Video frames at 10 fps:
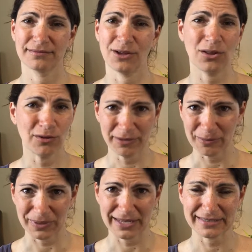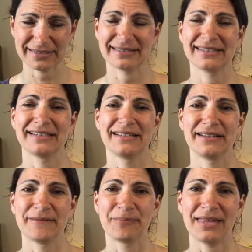all over the place,
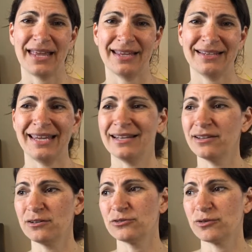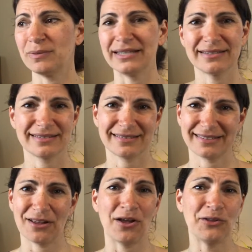and in little driblets
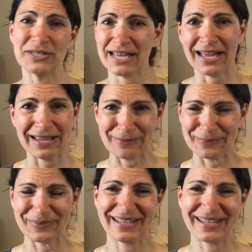all the time.